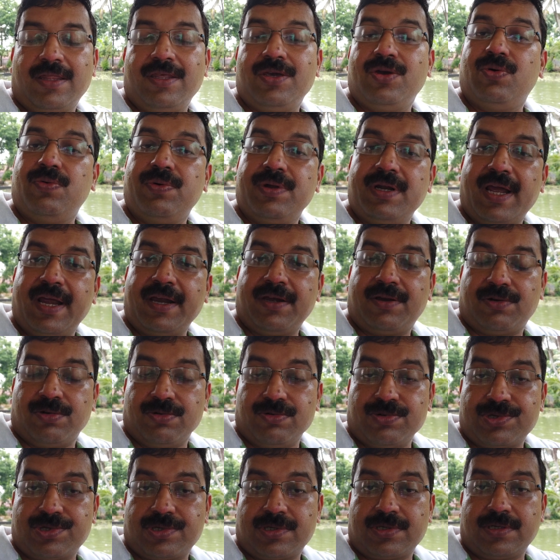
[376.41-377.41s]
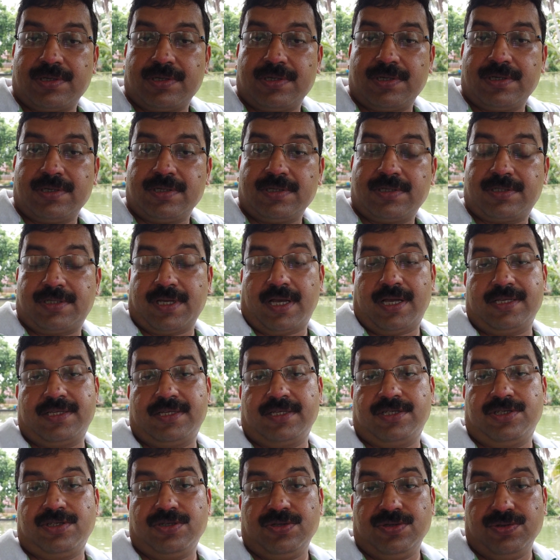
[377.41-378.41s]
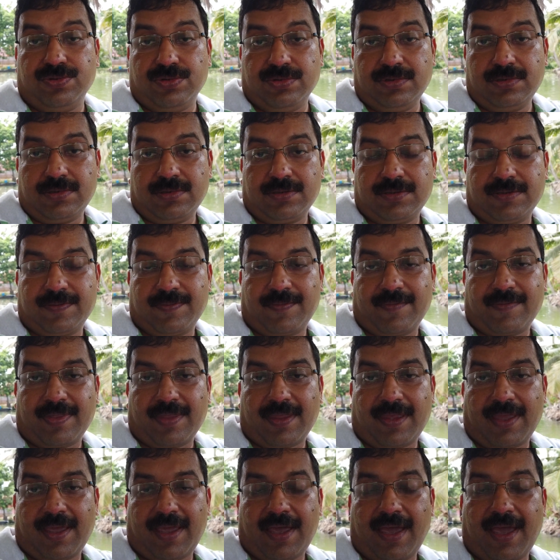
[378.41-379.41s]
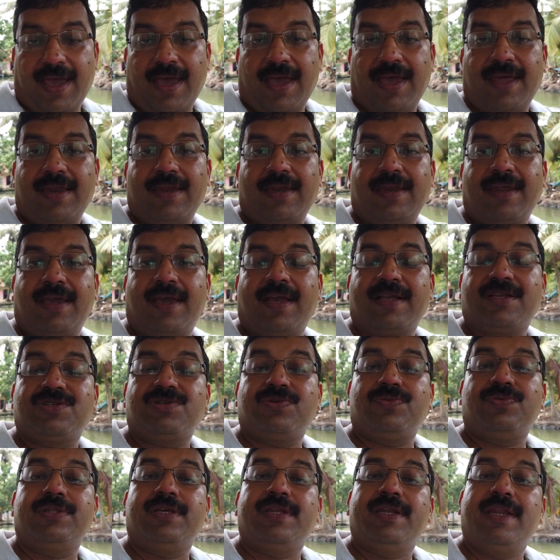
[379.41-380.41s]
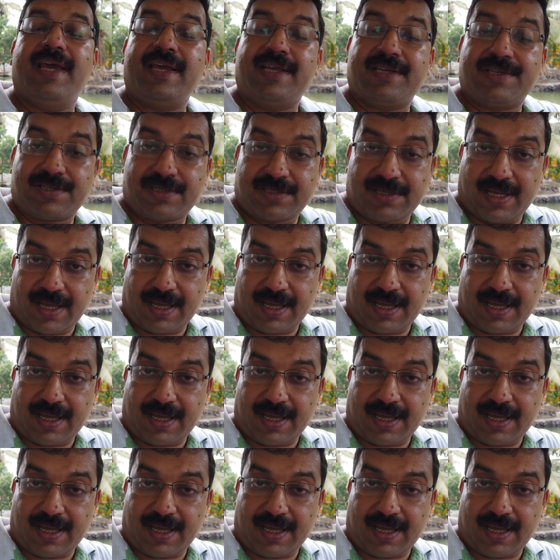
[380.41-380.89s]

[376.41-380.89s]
The overnight cruise starts at noon and gets over the next